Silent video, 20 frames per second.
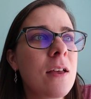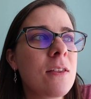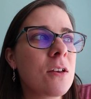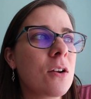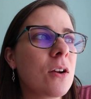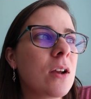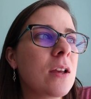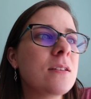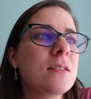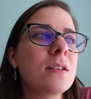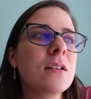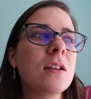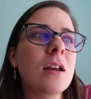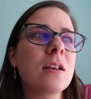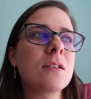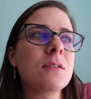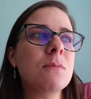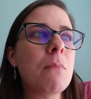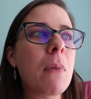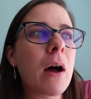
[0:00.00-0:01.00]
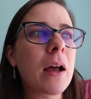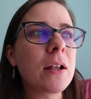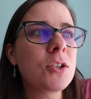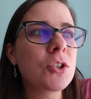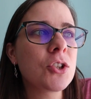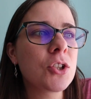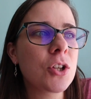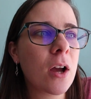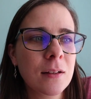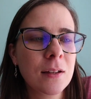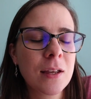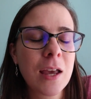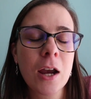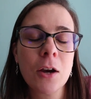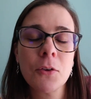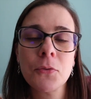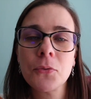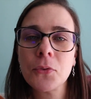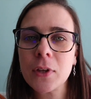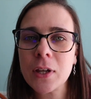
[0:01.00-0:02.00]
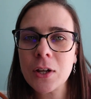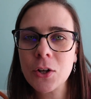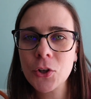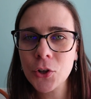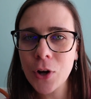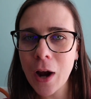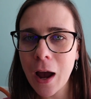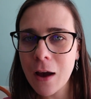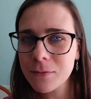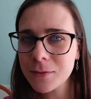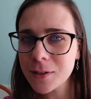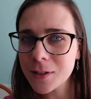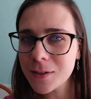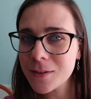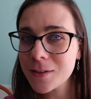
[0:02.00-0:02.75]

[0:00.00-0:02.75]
There isn't as much carefully crafted